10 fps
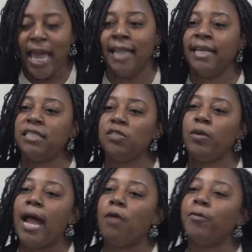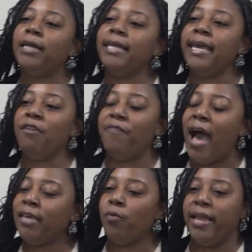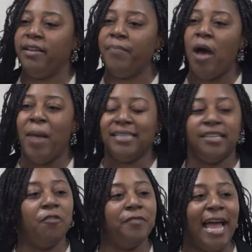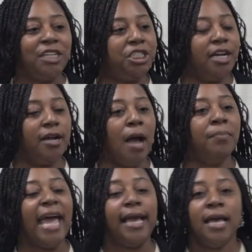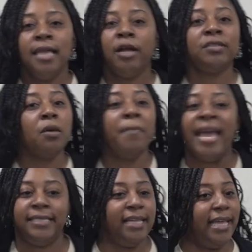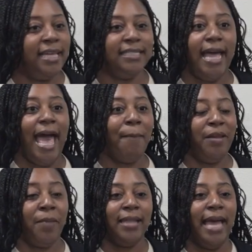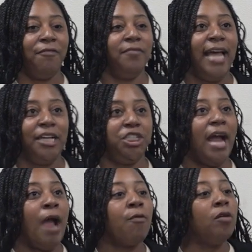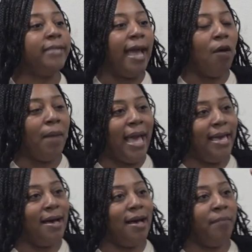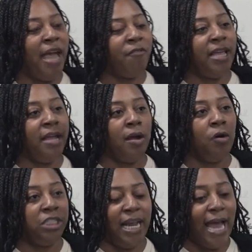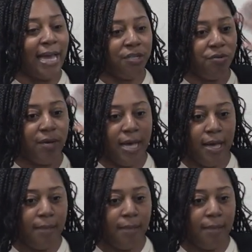And this is what I really evaluated about myself last year. I'm like, there was amazing things that happened in my life last year. I wrote down my, every year OJ and I do,